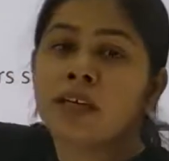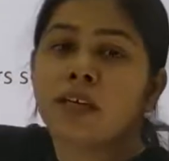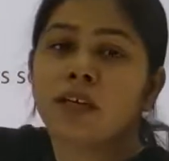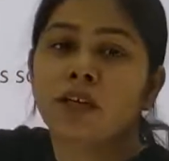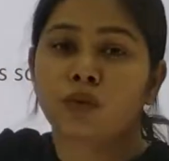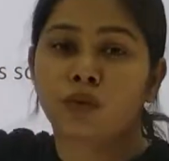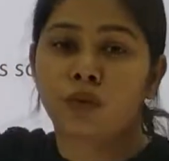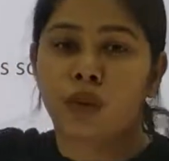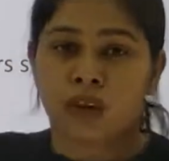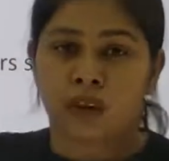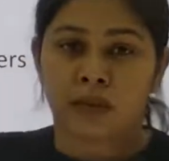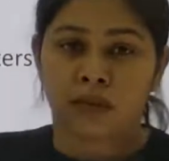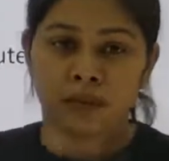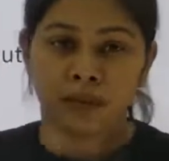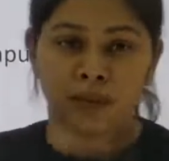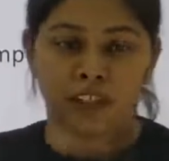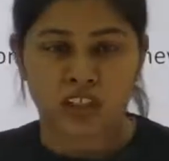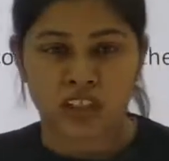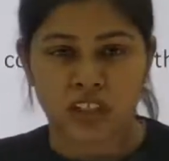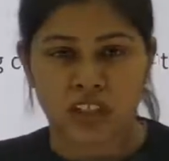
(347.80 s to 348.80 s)
to a
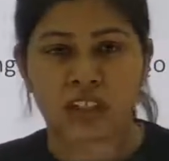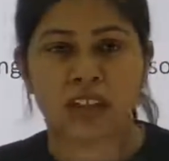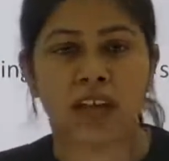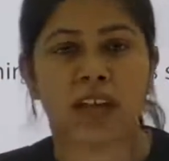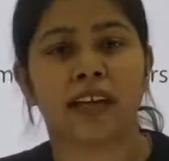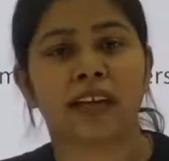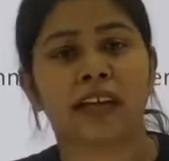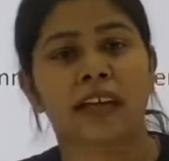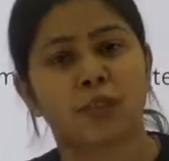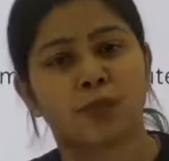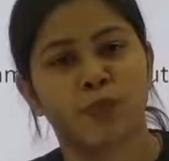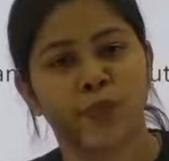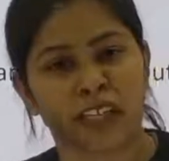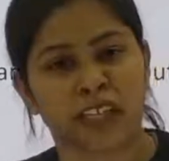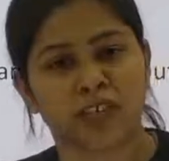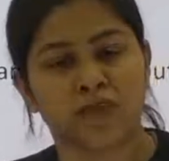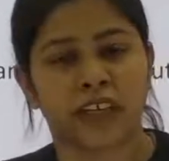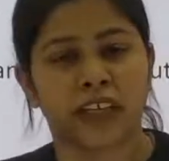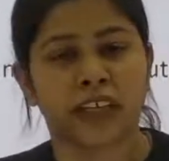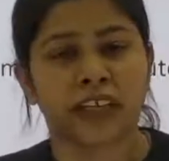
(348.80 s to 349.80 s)
machine and
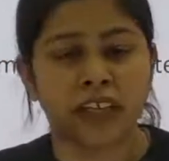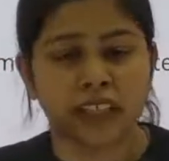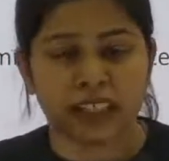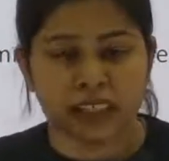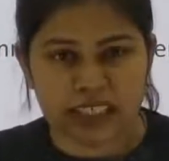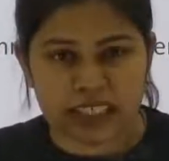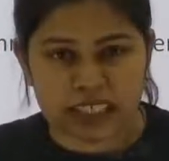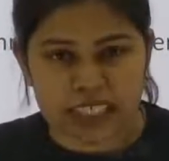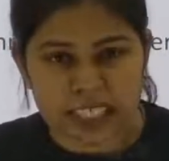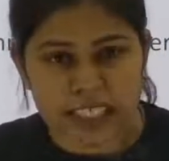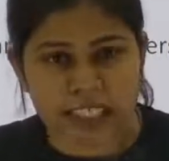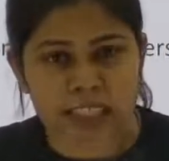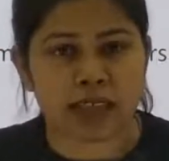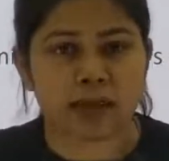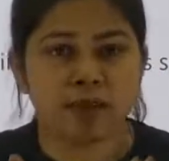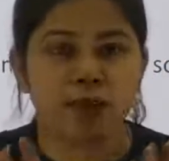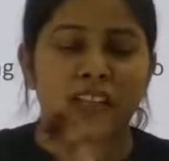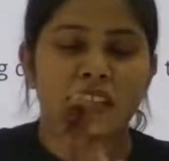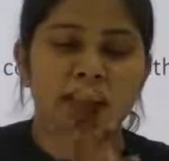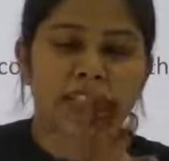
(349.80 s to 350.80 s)
specify that these
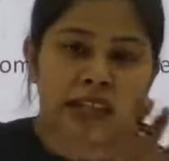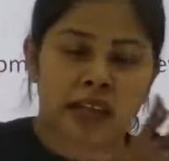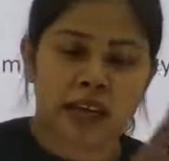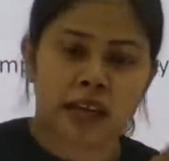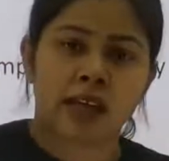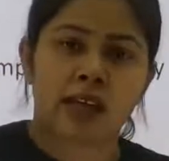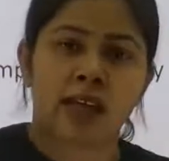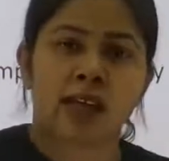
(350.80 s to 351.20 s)
emails are